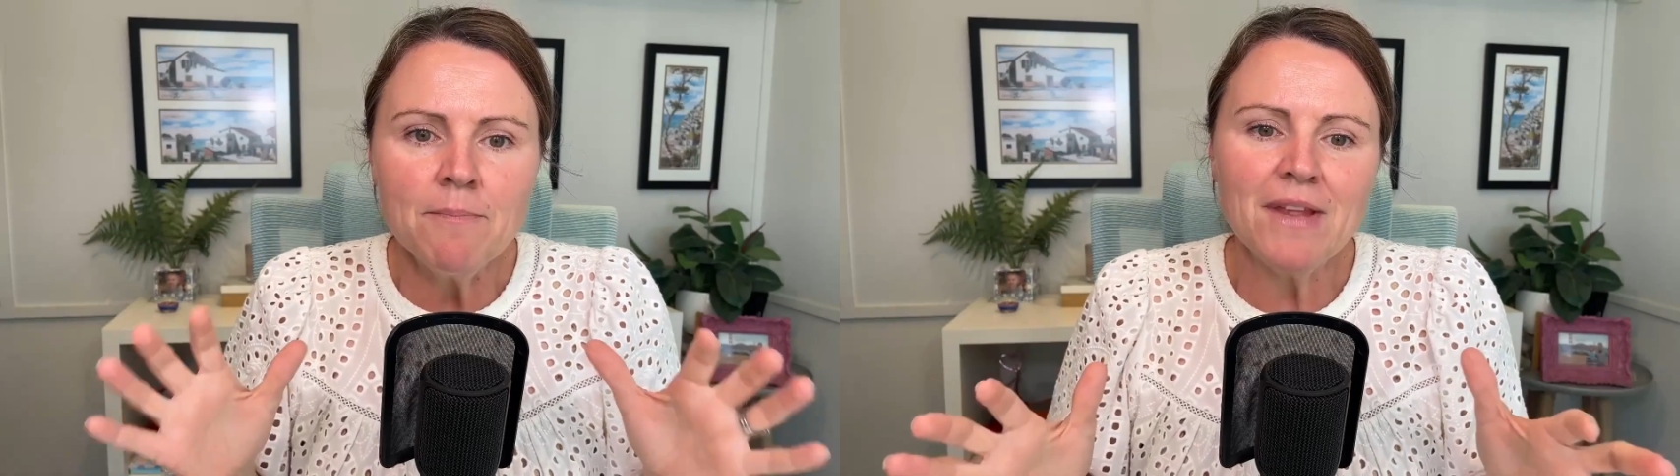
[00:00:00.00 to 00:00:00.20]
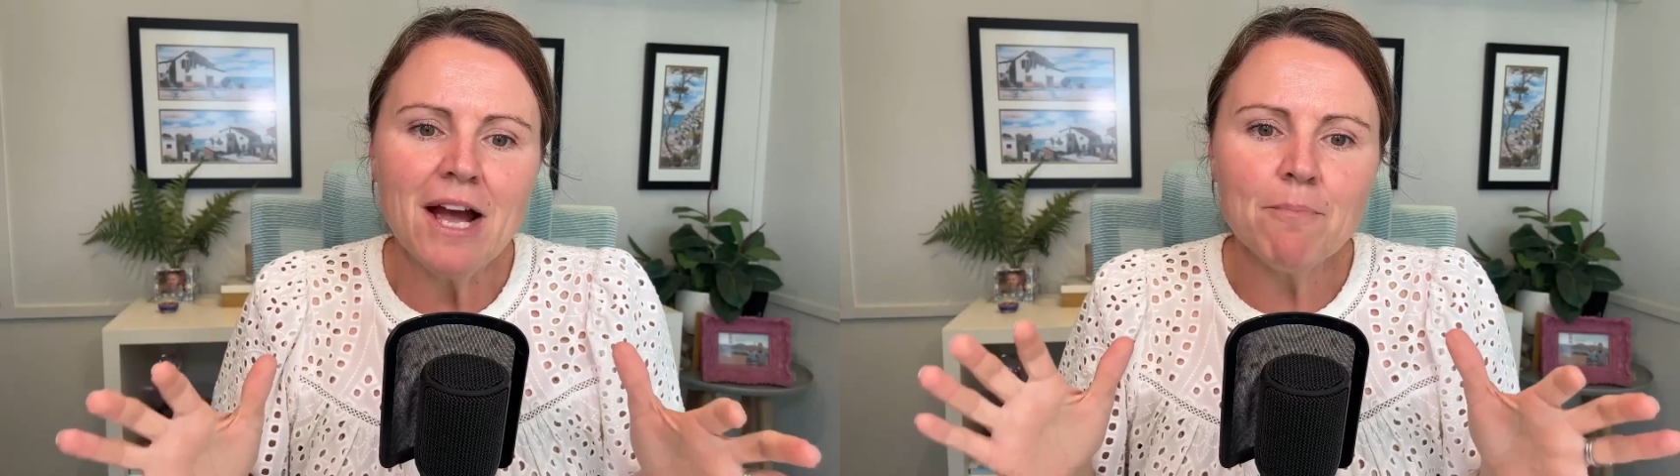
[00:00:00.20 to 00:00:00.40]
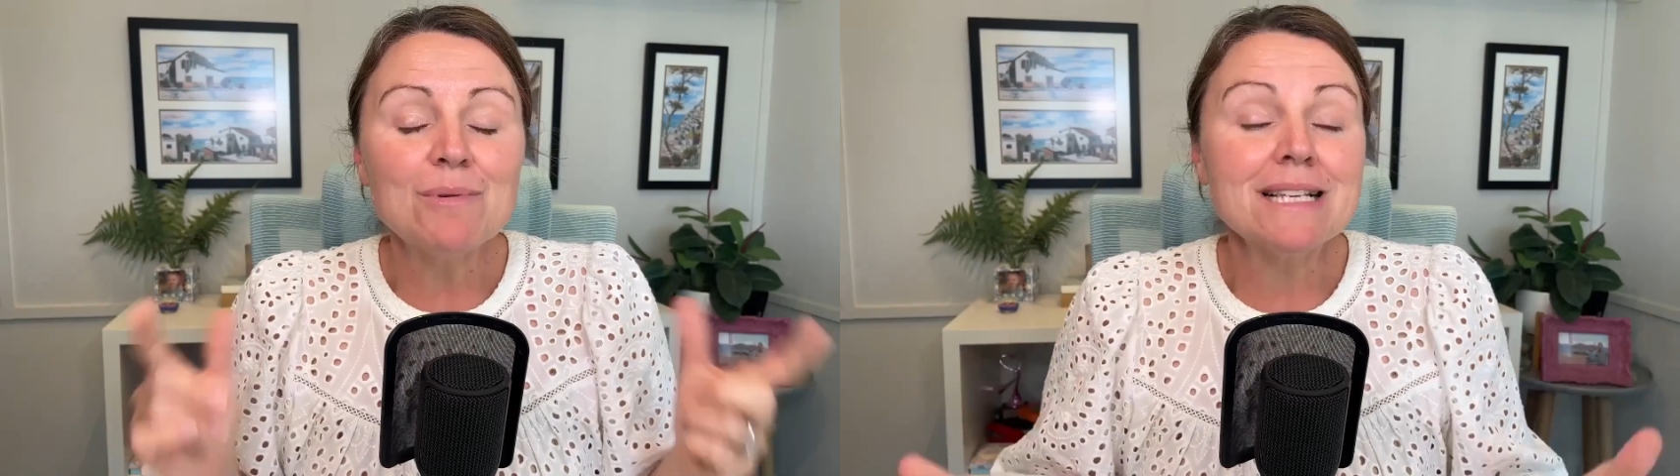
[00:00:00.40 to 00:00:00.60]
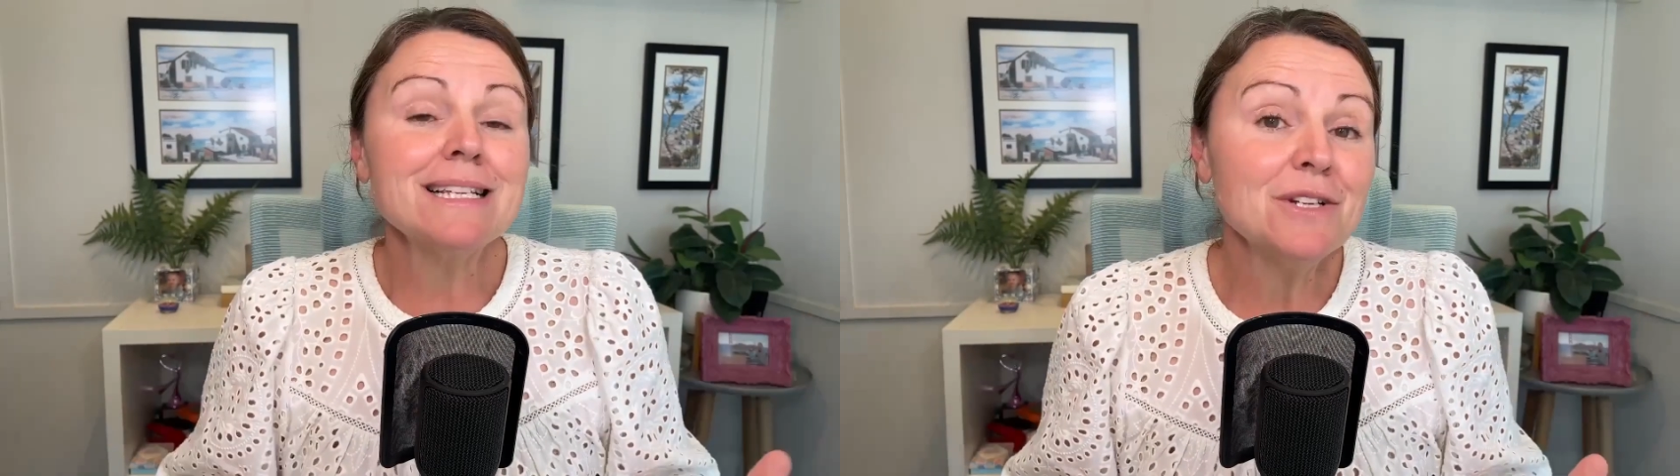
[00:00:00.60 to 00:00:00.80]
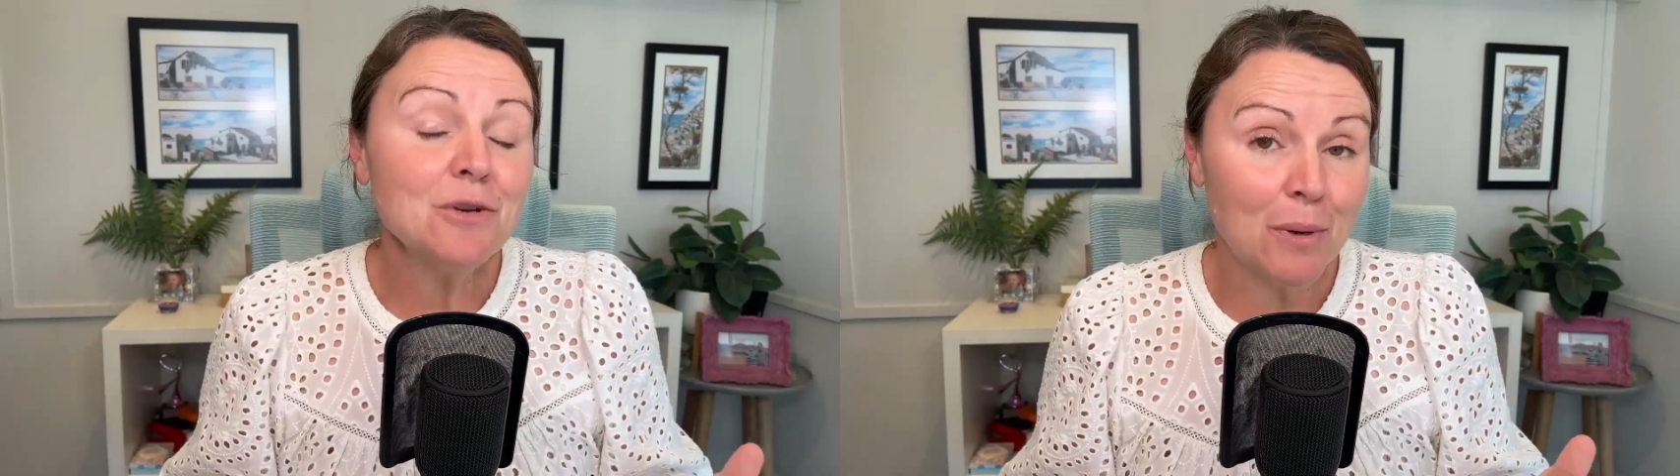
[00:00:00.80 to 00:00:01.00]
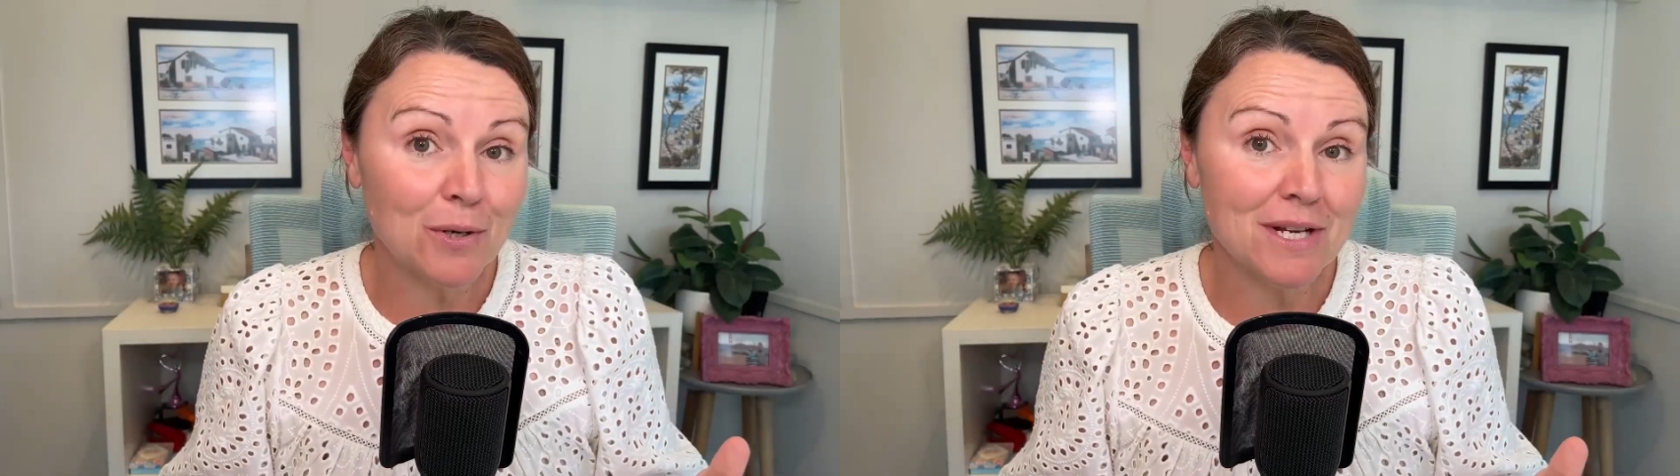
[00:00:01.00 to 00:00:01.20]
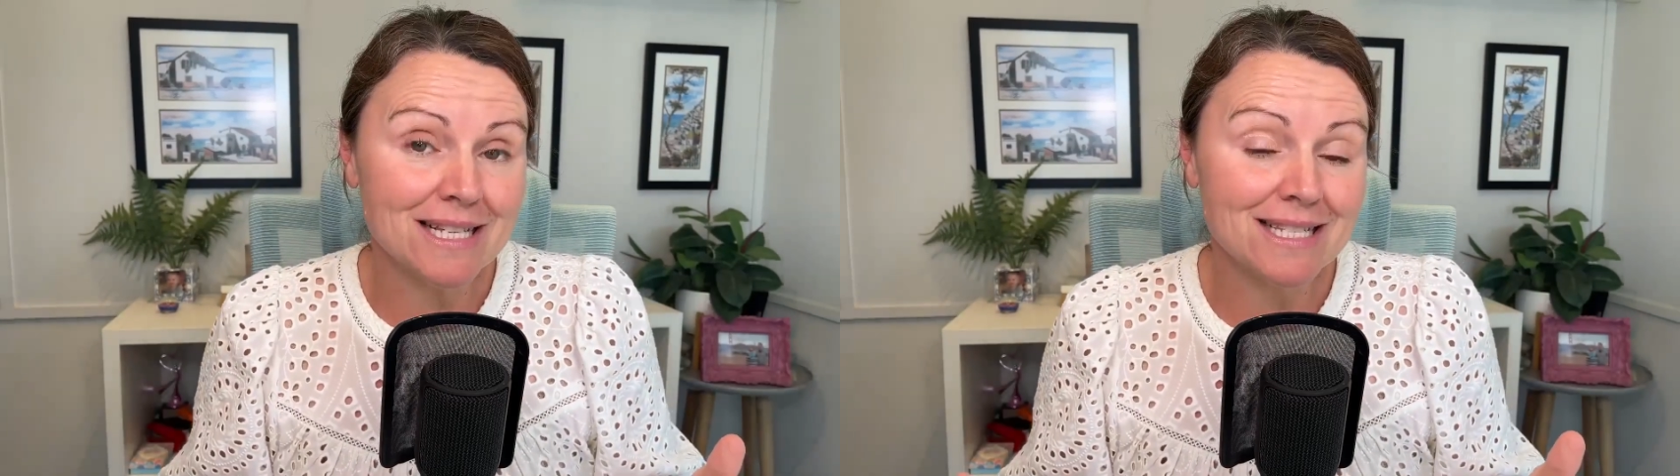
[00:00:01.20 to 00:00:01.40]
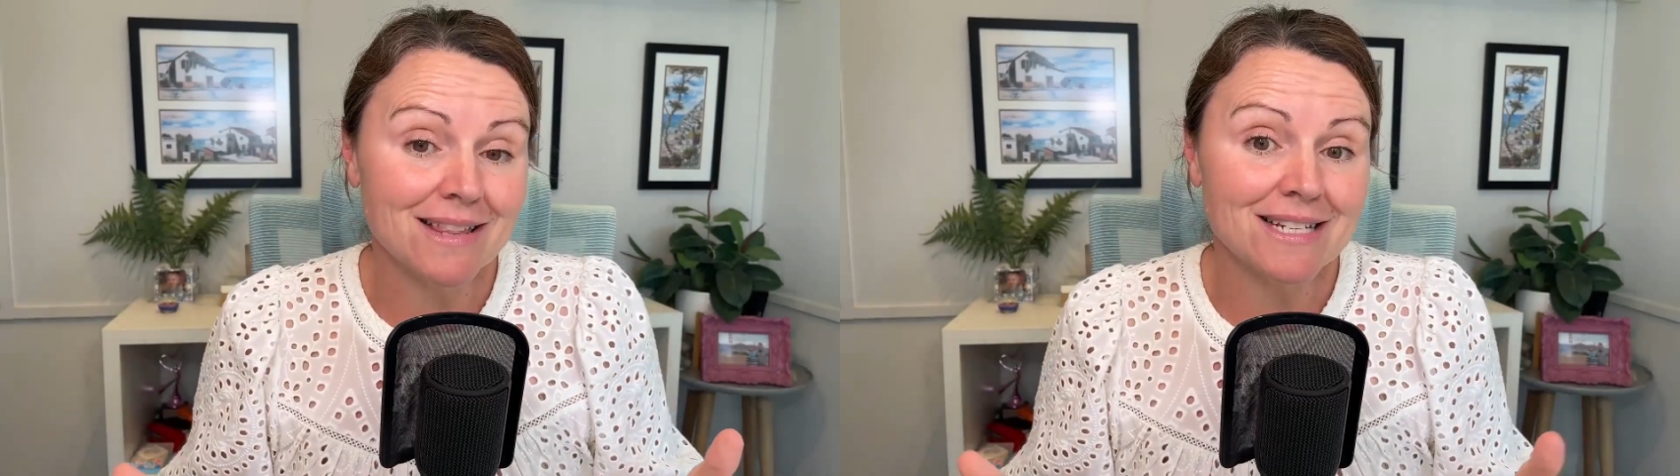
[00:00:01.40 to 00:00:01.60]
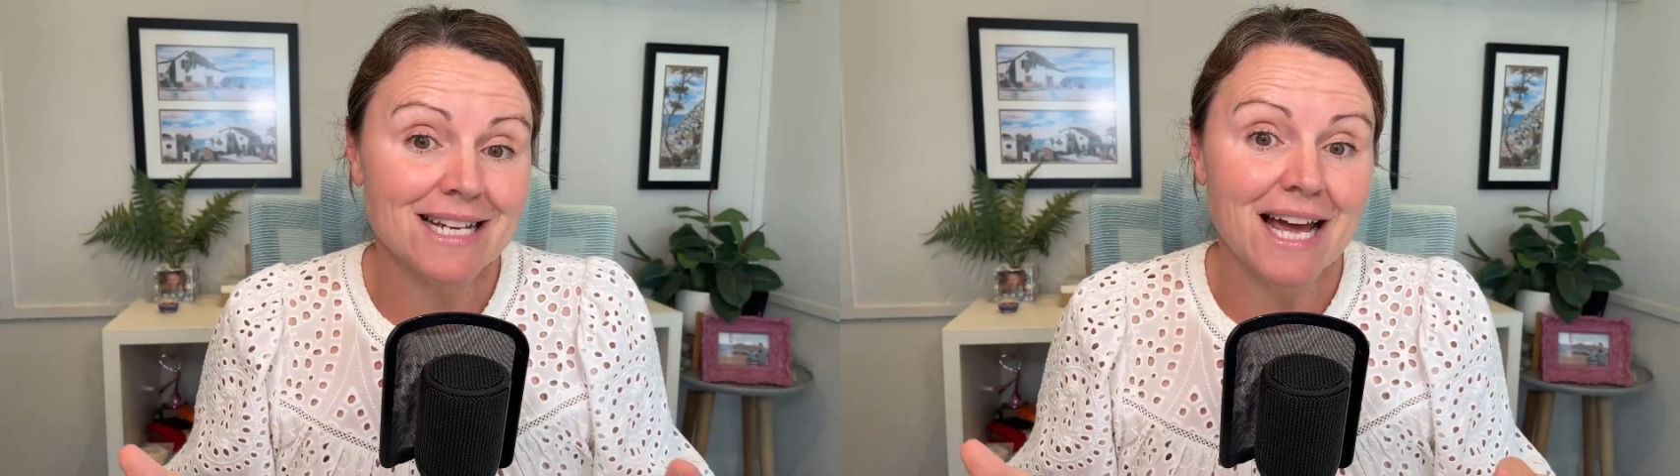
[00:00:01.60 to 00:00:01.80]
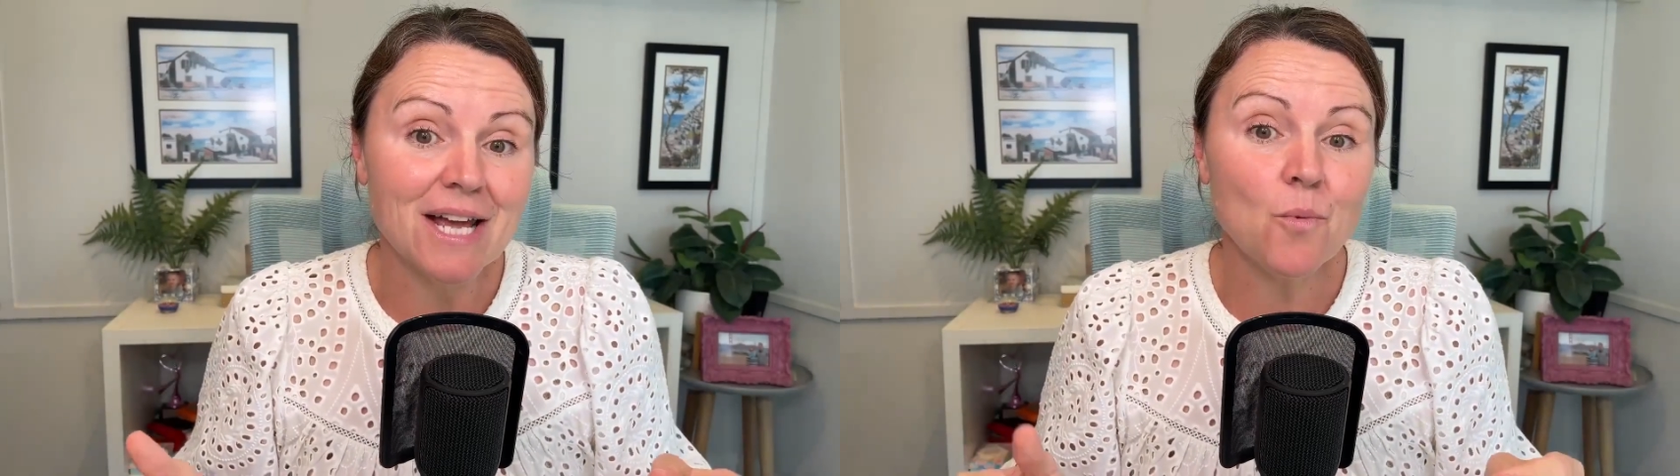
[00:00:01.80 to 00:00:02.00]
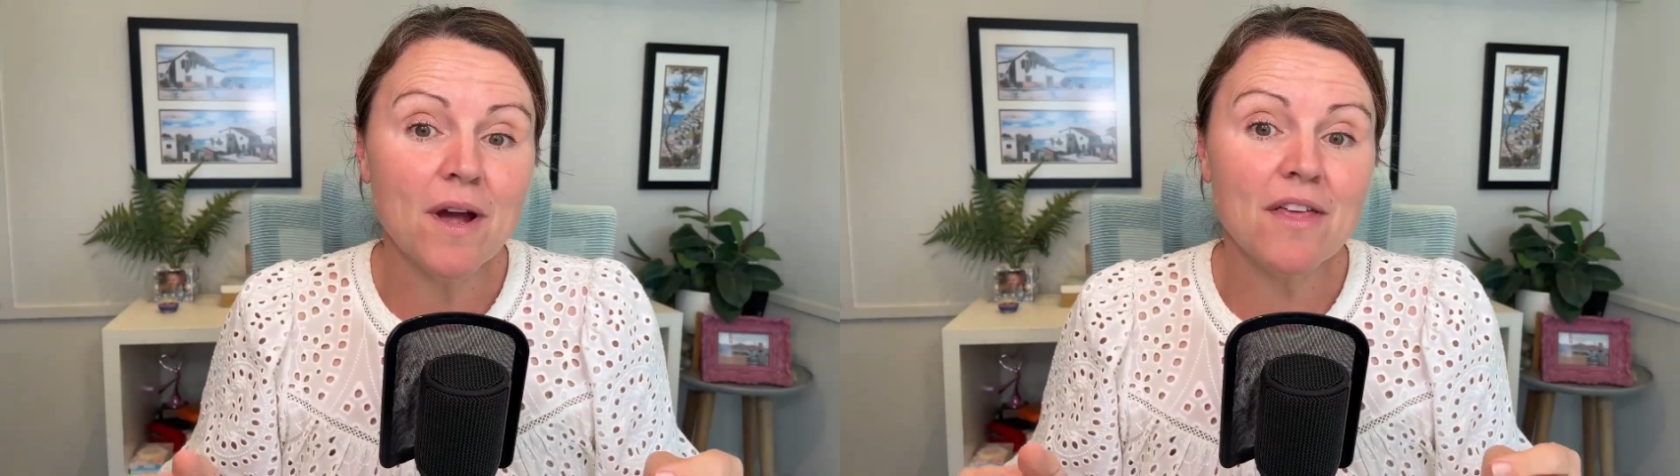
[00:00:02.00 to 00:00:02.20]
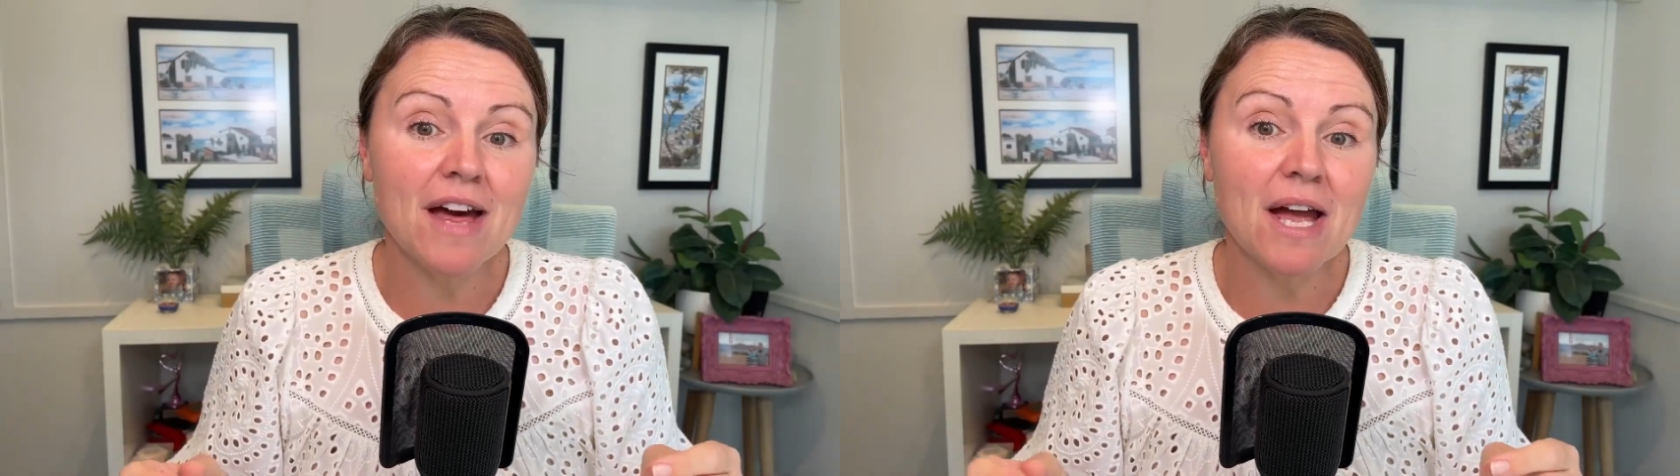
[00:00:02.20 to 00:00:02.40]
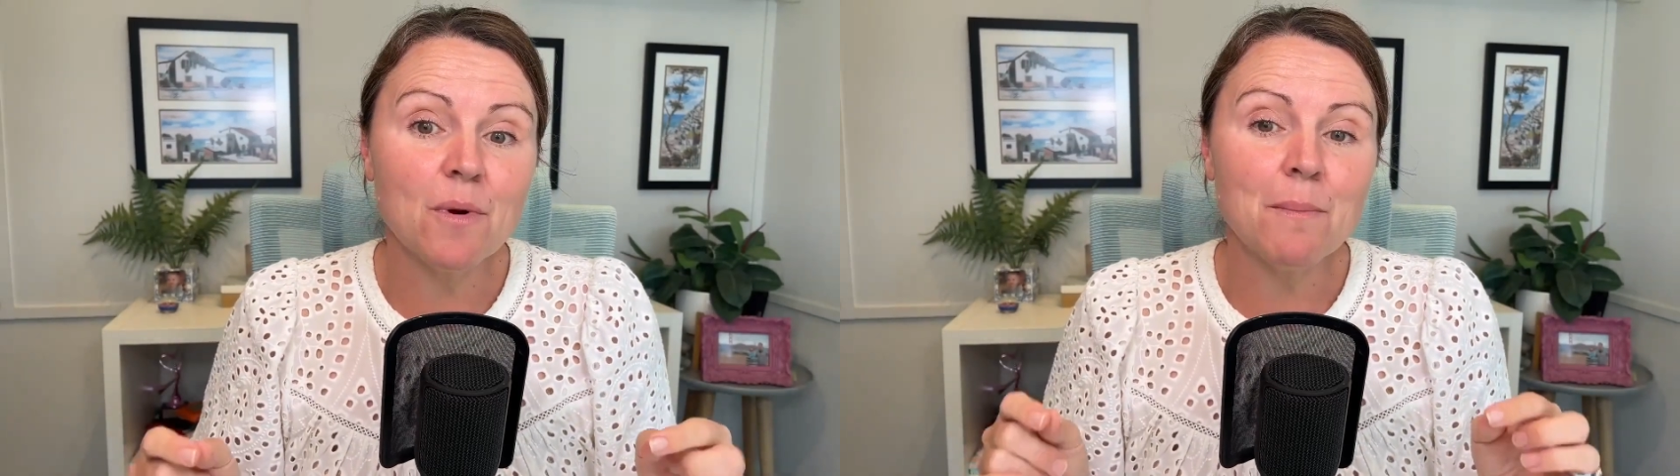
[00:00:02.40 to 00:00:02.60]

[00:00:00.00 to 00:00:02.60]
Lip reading: Now, I was listening to a podcast the other day where they were